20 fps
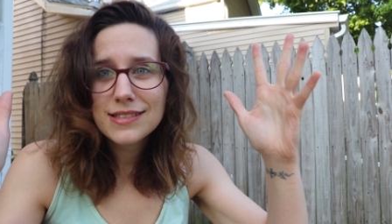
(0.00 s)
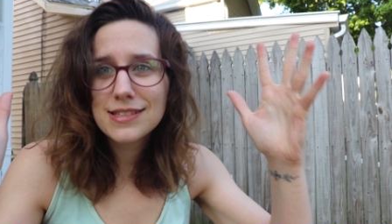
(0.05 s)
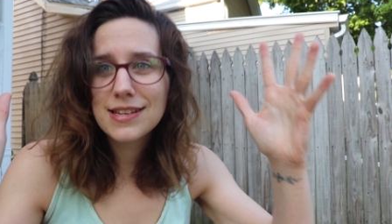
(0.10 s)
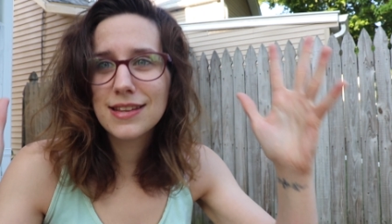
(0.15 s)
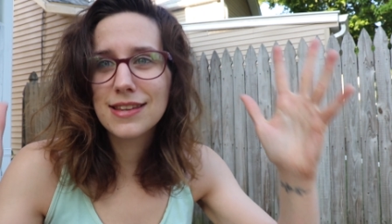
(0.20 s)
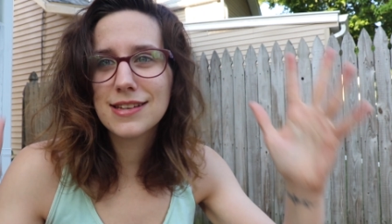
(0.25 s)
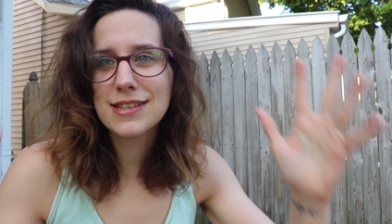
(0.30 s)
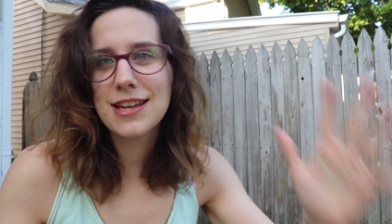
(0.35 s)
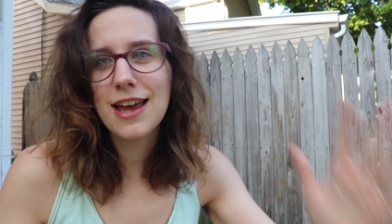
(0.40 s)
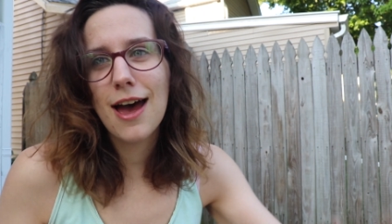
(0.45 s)

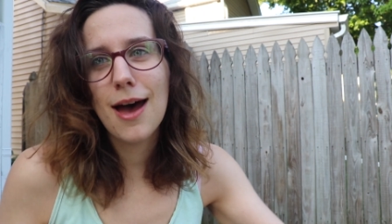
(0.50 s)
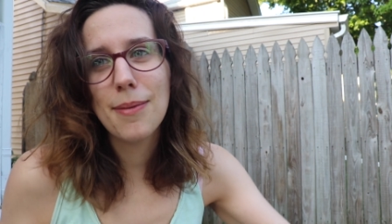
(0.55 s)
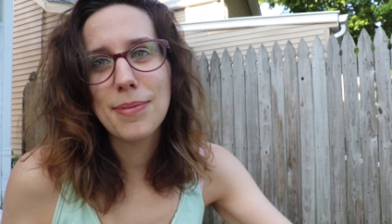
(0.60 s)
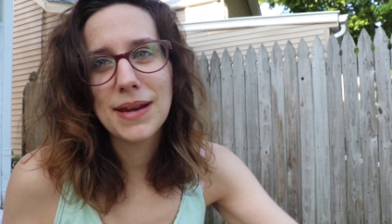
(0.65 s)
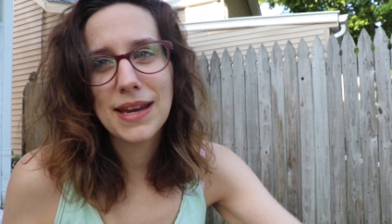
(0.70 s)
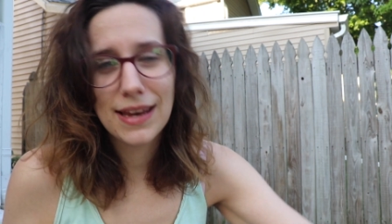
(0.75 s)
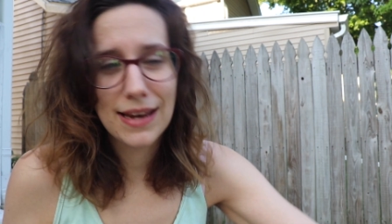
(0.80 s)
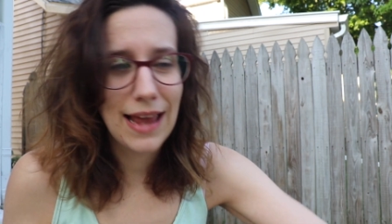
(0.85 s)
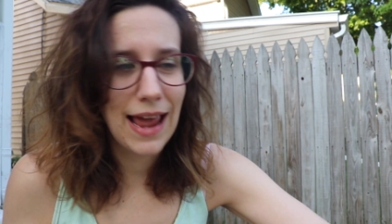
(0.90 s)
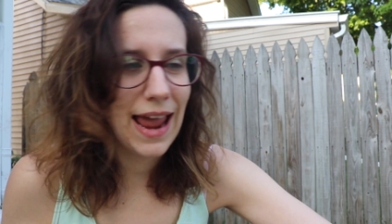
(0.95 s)
to the
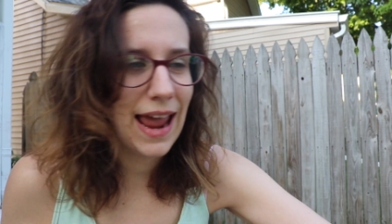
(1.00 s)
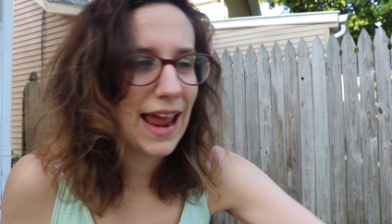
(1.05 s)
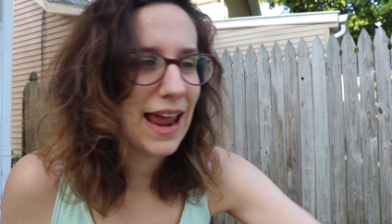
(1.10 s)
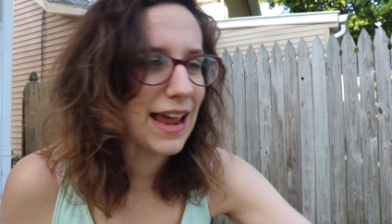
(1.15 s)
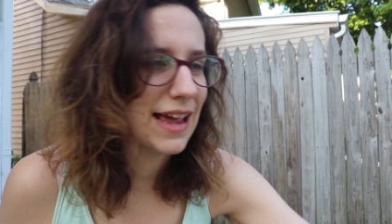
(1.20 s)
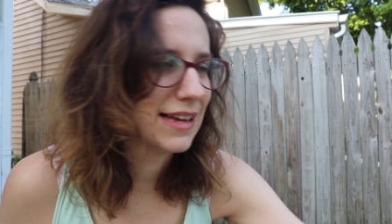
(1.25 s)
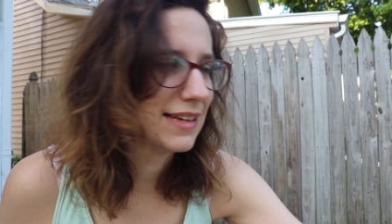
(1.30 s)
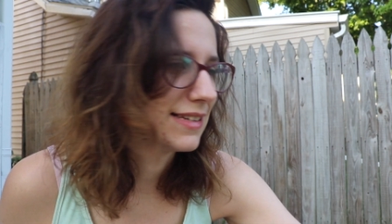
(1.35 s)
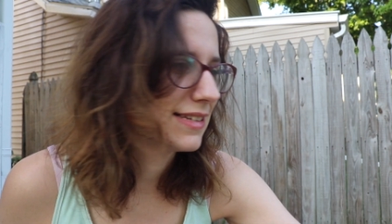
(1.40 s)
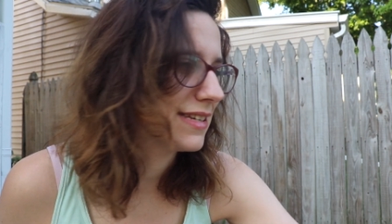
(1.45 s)
topic at
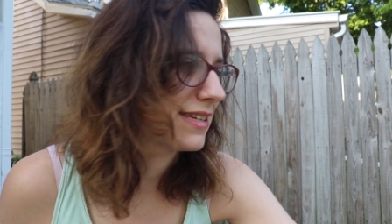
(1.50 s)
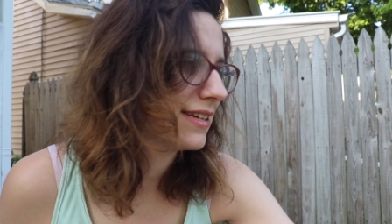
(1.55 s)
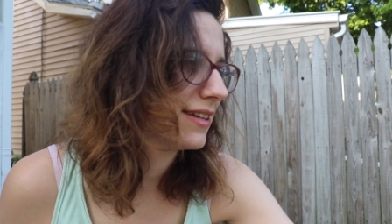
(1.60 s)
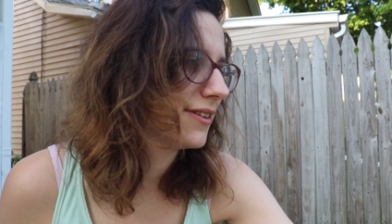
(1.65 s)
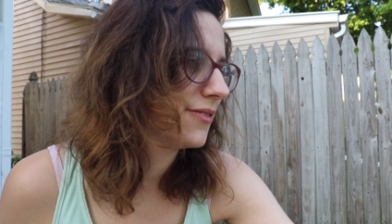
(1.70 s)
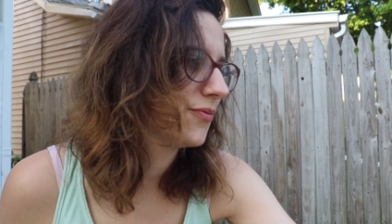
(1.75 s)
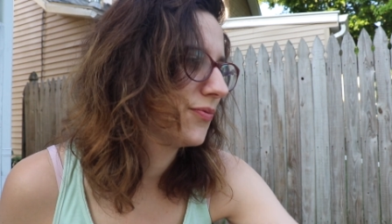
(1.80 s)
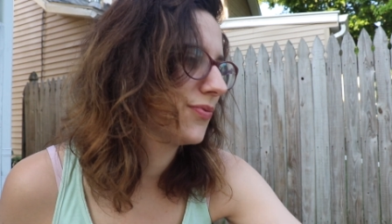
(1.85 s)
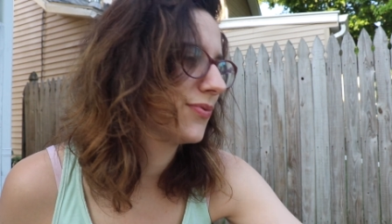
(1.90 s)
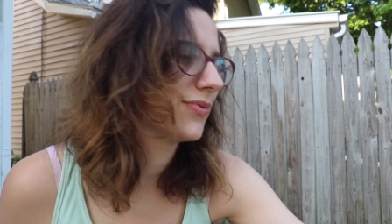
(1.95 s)
hand,
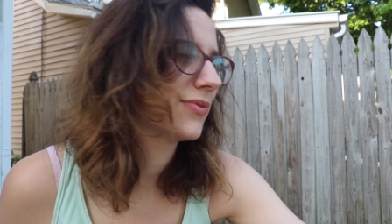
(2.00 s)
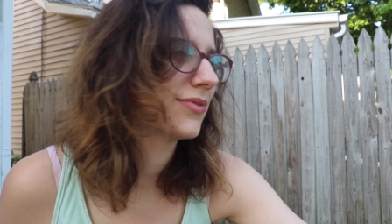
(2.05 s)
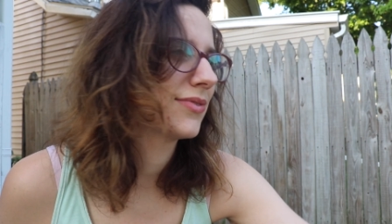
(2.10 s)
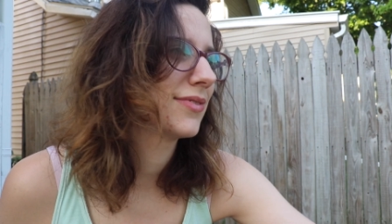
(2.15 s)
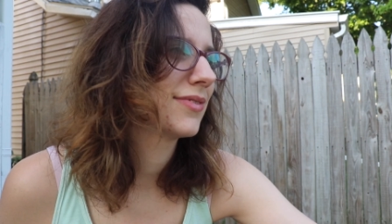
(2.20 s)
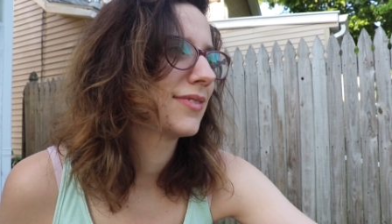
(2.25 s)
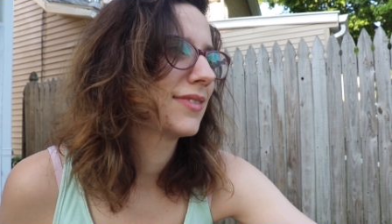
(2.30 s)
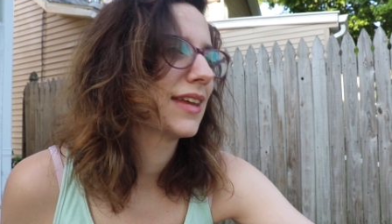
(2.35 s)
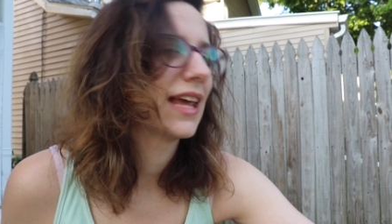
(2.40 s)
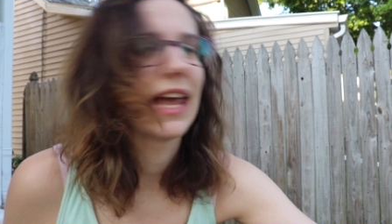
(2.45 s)

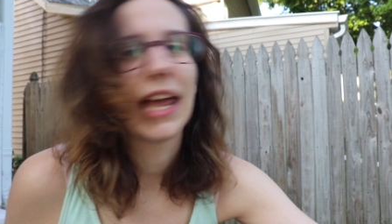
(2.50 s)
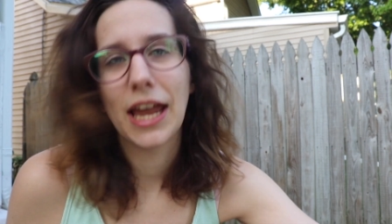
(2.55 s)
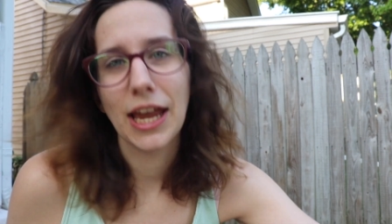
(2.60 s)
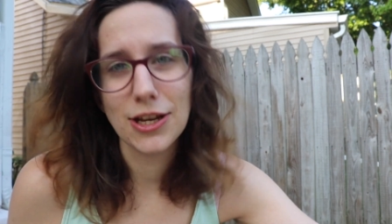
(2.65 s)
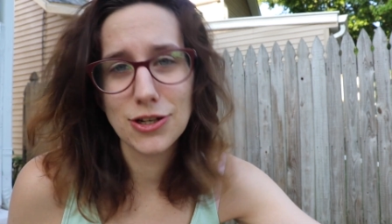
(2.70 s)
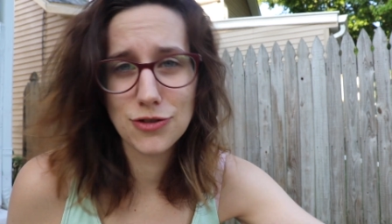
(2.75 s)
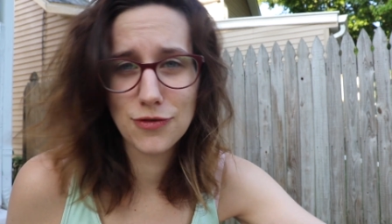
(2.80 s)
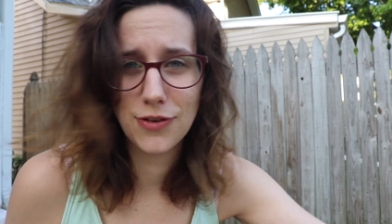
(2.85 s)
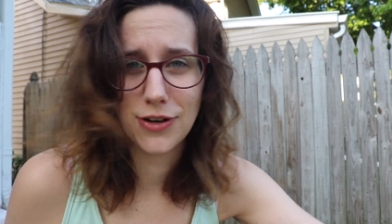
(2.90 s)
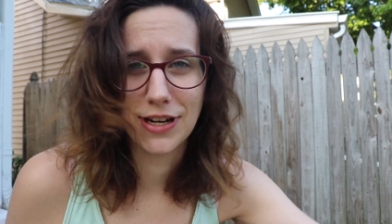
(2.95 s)

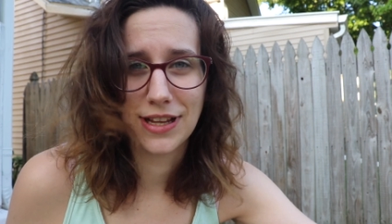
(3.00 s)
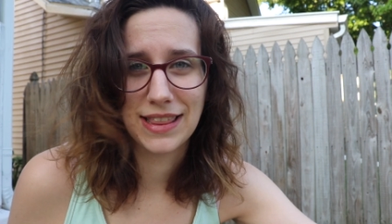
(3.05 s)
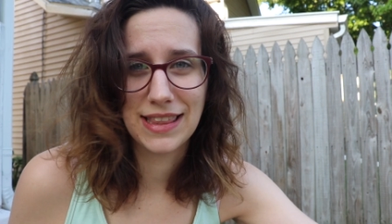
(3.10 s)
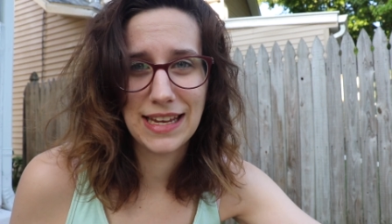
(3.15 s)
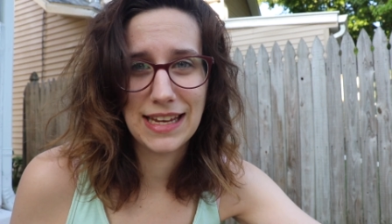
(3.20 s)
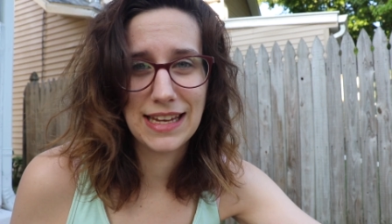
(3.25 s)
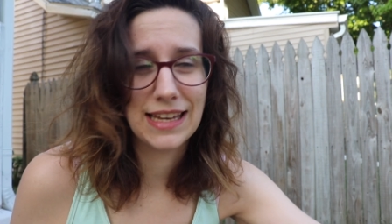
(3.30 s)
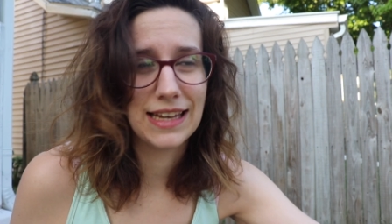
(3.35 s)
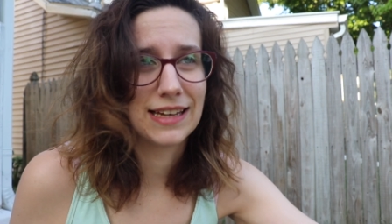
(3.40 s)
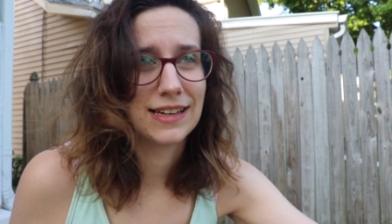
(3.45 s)
introverted
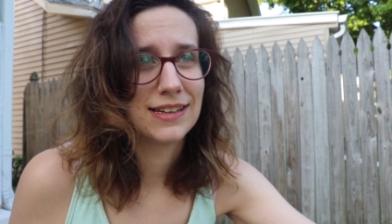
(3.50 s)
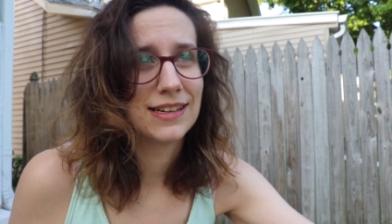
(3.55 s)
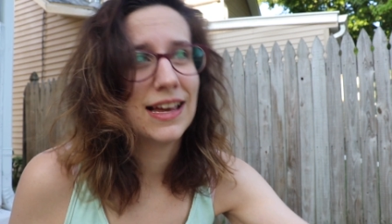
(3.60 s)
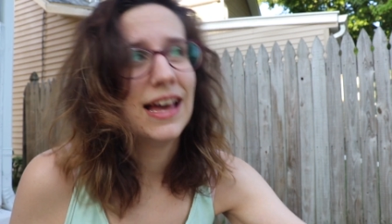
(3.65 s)
thinking.